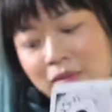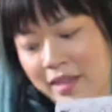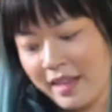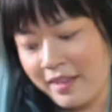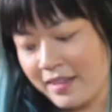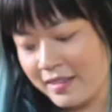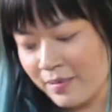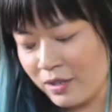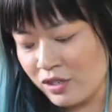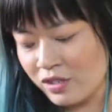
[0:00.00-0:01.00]
like these
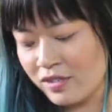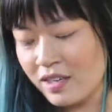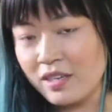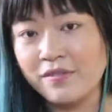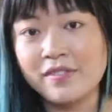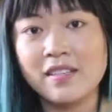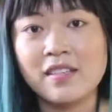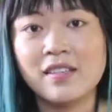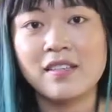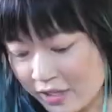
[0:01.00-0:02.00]
images that you've
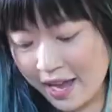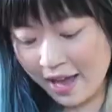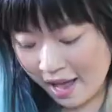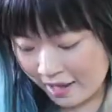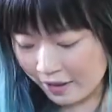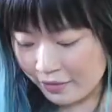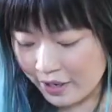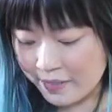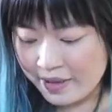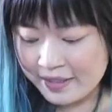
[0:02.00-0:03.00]
seen, I highly
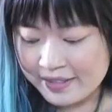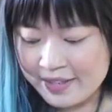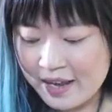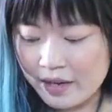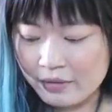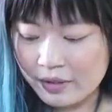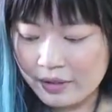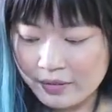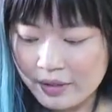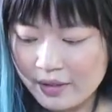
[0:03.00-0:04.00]
recommend this deck. I
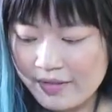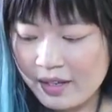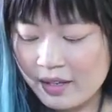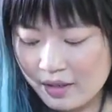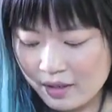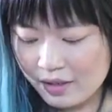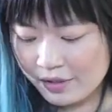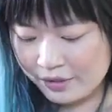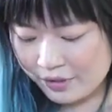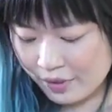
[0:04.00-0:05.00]
really, really love it.
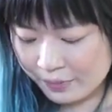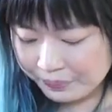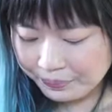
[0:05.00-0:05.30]
So